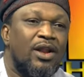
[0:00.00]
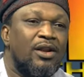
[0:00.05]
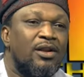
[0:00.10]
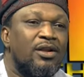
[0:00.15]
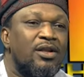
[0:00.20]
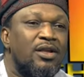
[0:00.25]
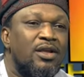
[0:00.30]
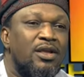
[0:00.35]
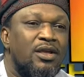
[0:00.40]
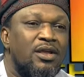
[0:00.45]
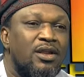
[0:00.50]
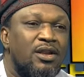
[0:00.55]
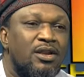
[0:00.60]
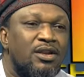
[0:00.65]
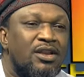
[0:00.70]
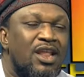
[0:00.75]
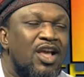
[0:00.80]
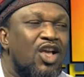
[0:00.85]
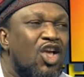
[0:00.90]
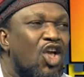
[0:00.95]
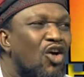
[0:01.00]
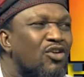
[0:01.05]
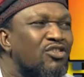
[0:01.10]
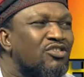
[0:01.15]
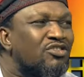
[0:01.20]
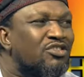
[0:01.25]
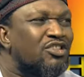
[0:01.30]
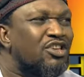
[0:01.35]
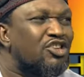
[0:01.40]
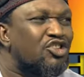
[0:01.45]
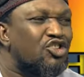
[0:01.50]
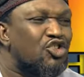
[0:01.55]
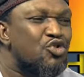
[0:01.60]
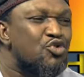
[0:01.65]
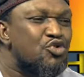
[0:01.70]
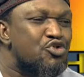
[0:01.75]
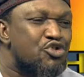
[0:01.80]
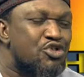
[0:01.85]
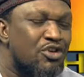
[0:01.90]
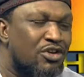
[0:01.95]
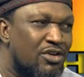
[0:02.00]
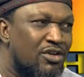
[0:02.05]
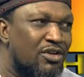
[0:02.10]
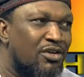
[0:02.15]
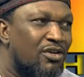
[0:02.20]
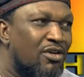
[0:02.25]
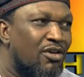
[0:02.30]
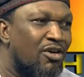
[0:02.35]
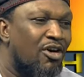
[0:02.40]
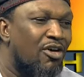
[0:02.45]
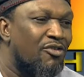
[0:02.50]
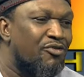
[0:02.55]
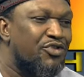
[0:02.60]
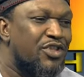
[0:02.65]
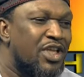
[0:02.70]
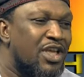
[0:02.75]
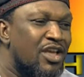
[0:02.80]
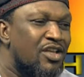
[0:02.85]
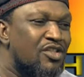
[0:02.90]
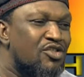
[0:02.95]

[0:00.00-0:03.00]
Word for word: number one, the, the constitution right?